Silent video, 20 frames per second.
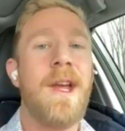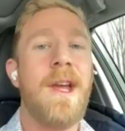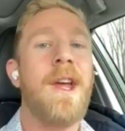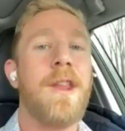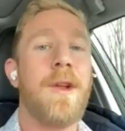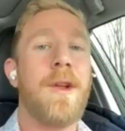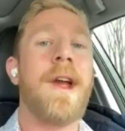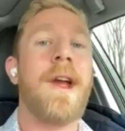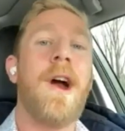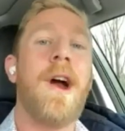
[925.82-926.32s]

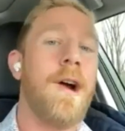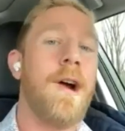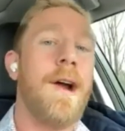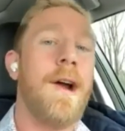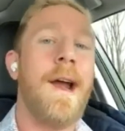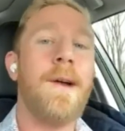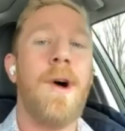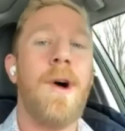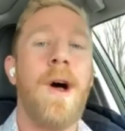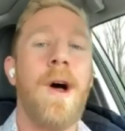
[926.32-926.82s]
They're like, all
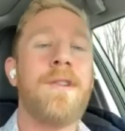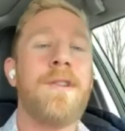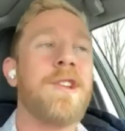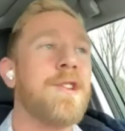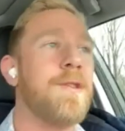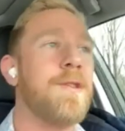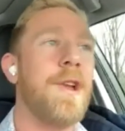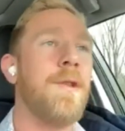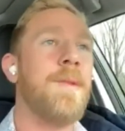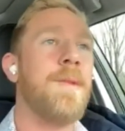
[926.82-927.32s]
right, well,
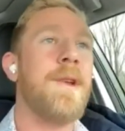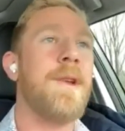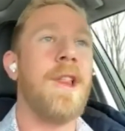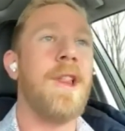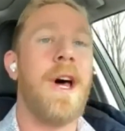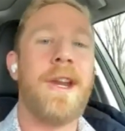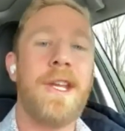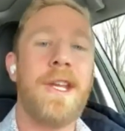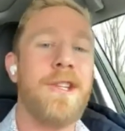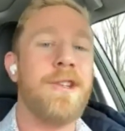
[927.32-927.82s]
it'll be a
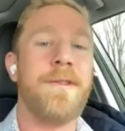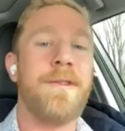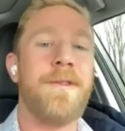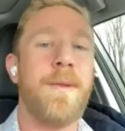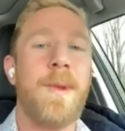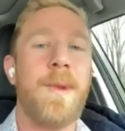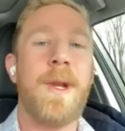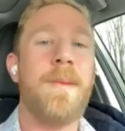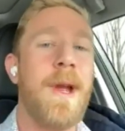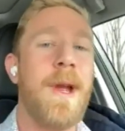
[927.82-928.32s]
lot easier
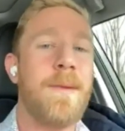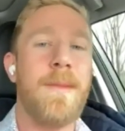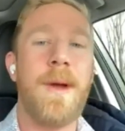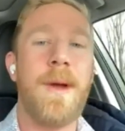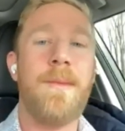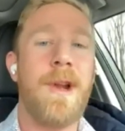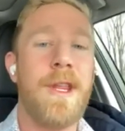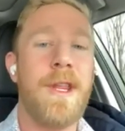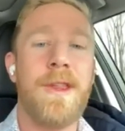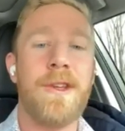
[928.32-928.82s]
for me to make my
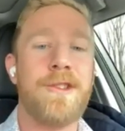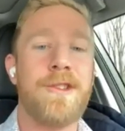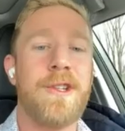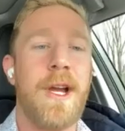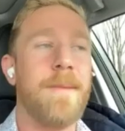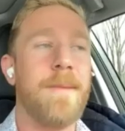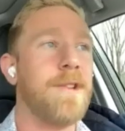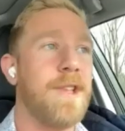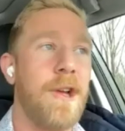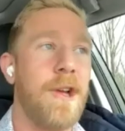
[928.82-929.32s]
money this
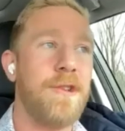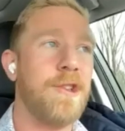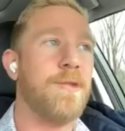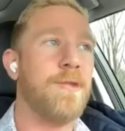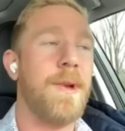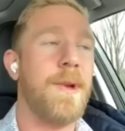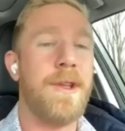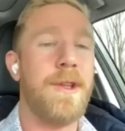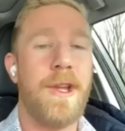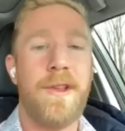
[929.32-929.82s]
time because I'll just
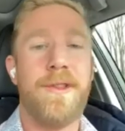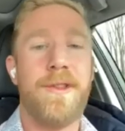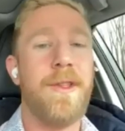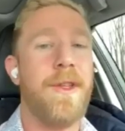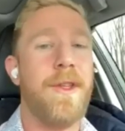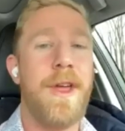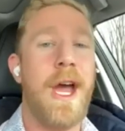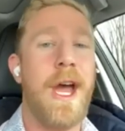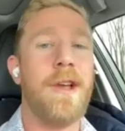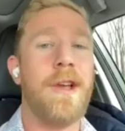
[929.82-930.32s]
spend
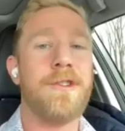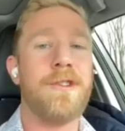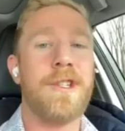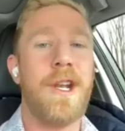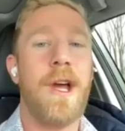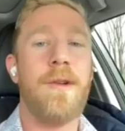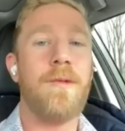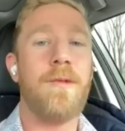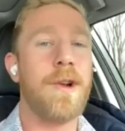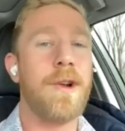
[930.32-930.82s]
the
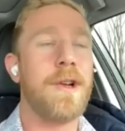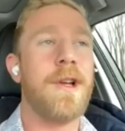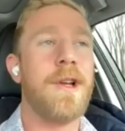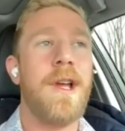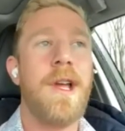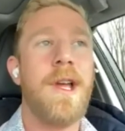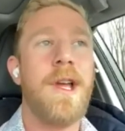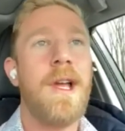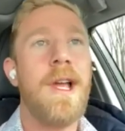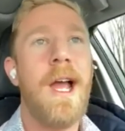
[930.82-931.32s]
thousand. I'll work
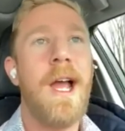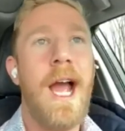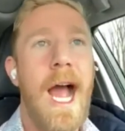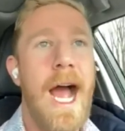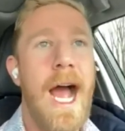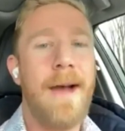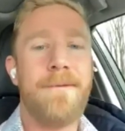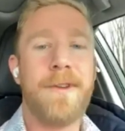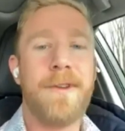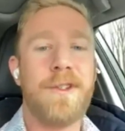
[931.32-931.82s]

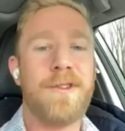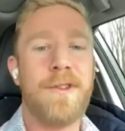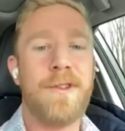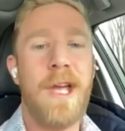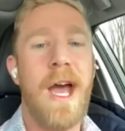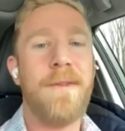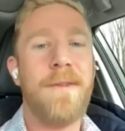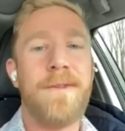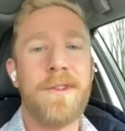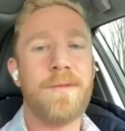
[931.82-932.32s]
half as
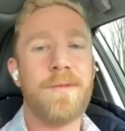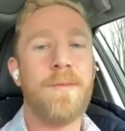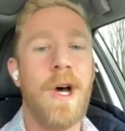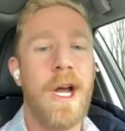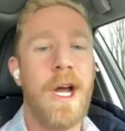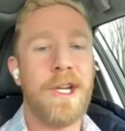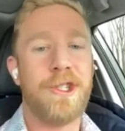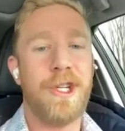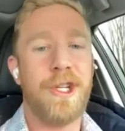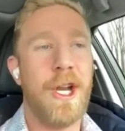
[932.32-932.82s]

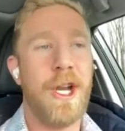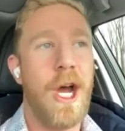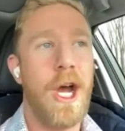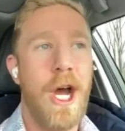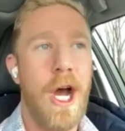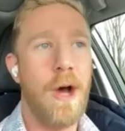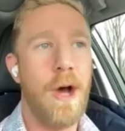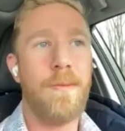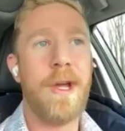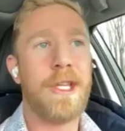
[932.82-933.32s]
much and
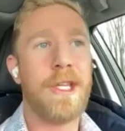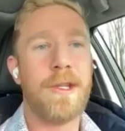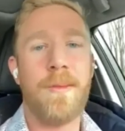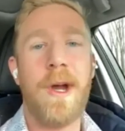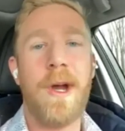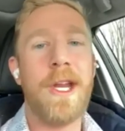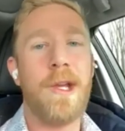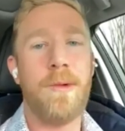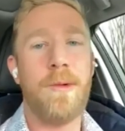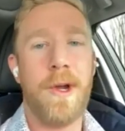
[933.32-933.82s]
I'll make the
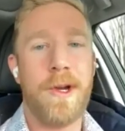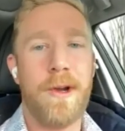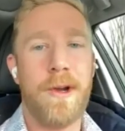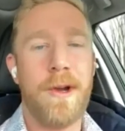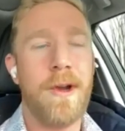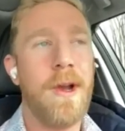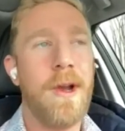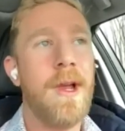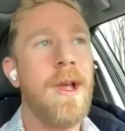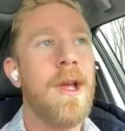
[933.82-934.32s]
money quicker.
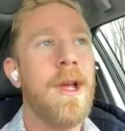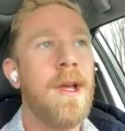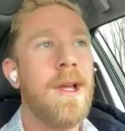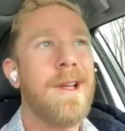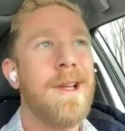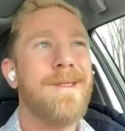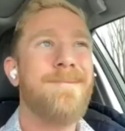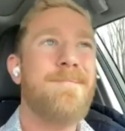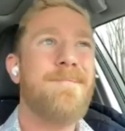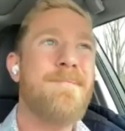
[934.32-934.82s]

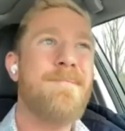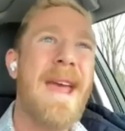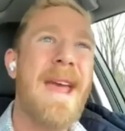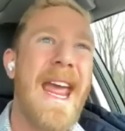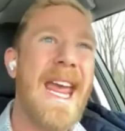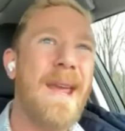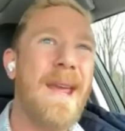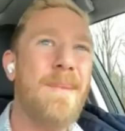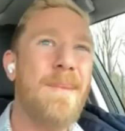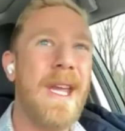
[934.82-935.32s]

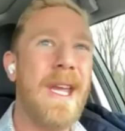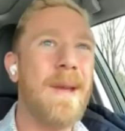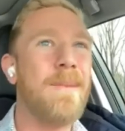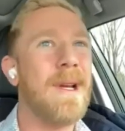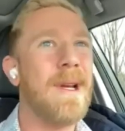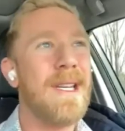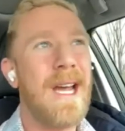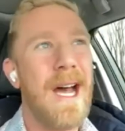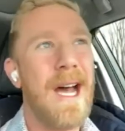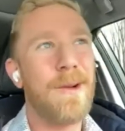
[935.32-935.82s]
Maybe,
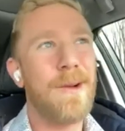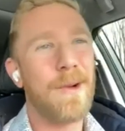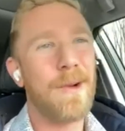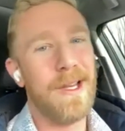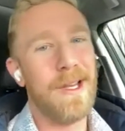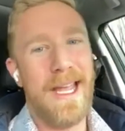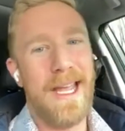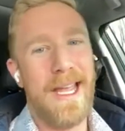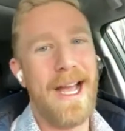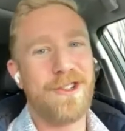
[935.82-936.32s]
but not
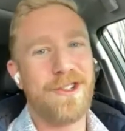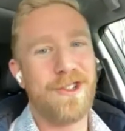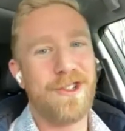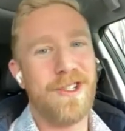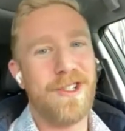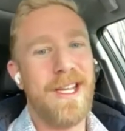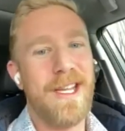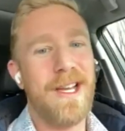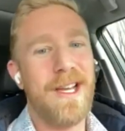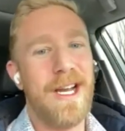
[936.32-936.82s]
really,
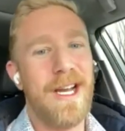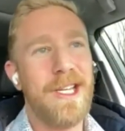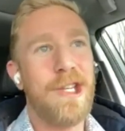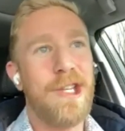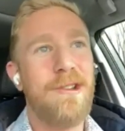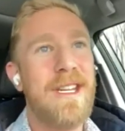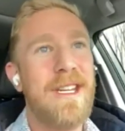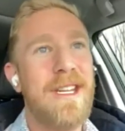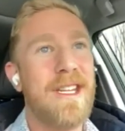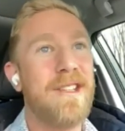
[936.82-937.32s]
actually.
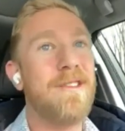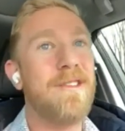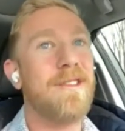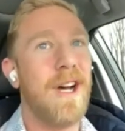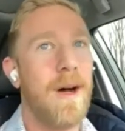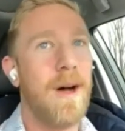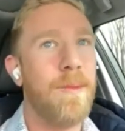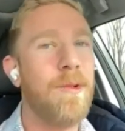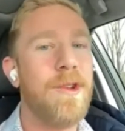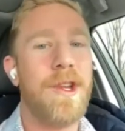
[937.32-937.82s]
You need to
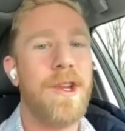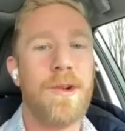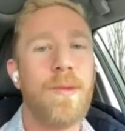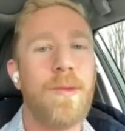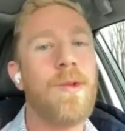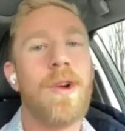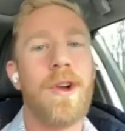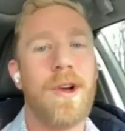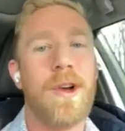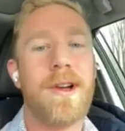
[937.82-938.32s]
double your
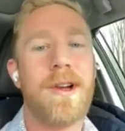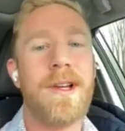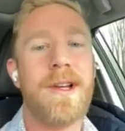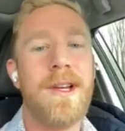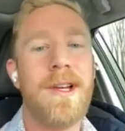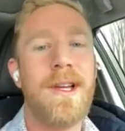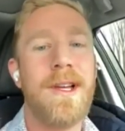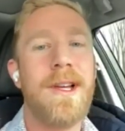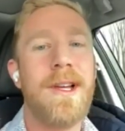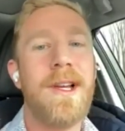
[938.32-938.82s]
work
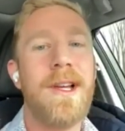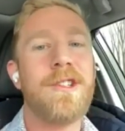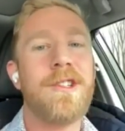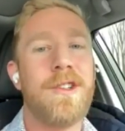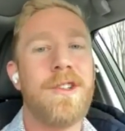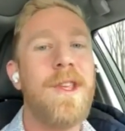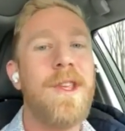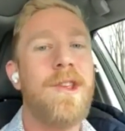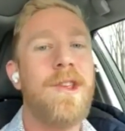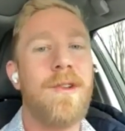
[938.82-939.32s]

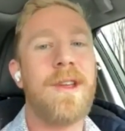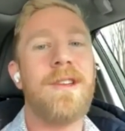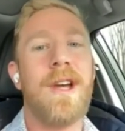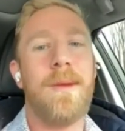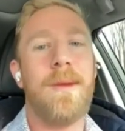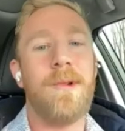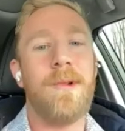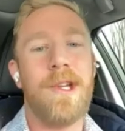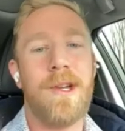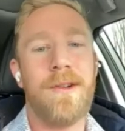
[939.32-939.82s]
so that you can
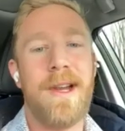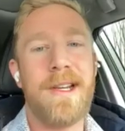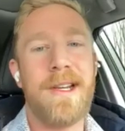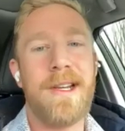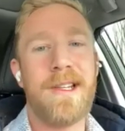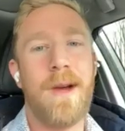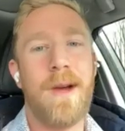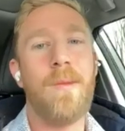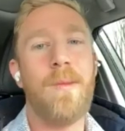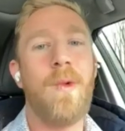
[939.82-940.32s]
double your
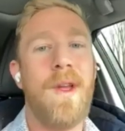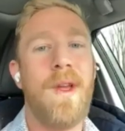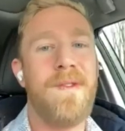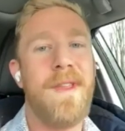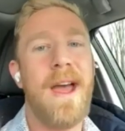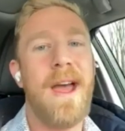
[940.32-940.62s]
income with that